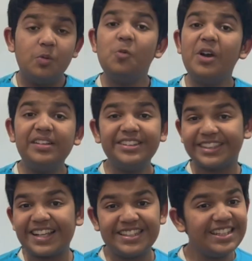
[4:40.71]
Well,
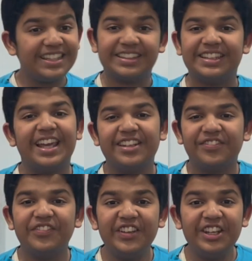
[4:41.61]
that's it, the end of
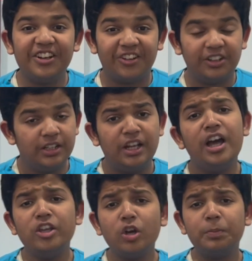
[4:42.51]
the video.
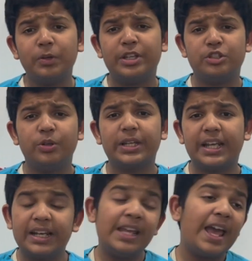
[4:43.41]
I hope you enjoyed
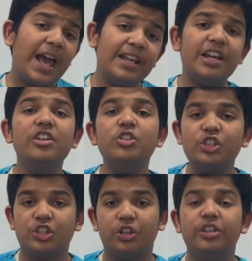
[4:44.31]
it and
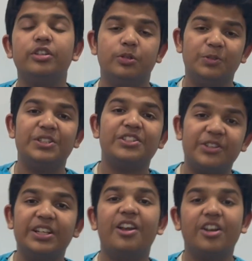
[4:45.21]
understood Newton's
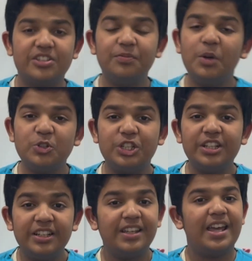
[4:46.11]
3 laws of
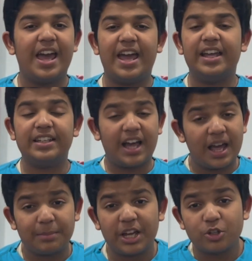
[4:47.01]
motion. And
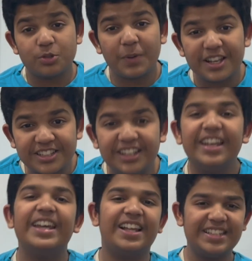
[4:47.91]
I'm Ayush Patil,
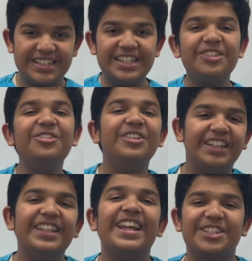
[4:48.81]
and I'll see you
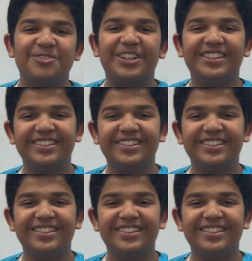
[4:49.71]
in the next one.